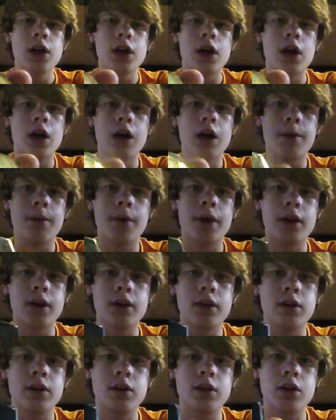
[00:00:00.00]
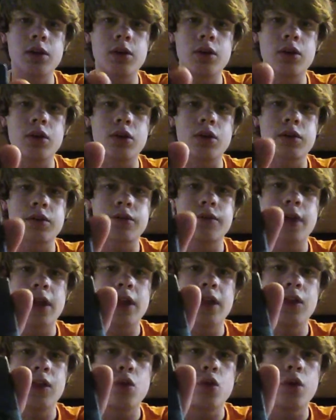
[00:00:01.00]
But you know, it looks
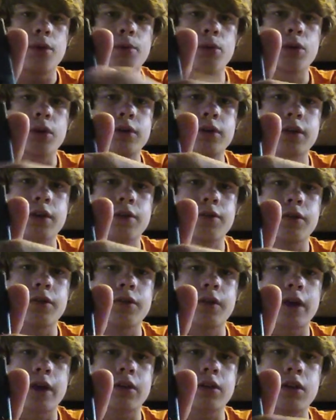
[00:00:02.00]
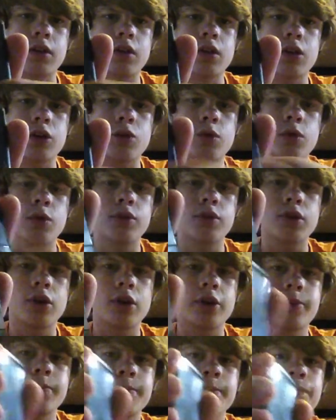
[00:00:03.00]
fairly normal except for the fact that the click wheel's
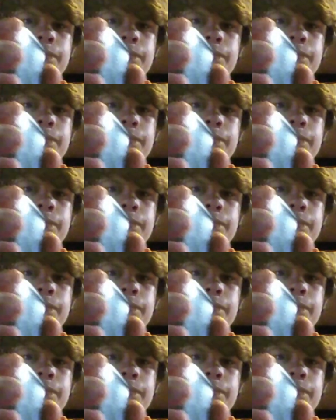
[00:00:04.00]
gone.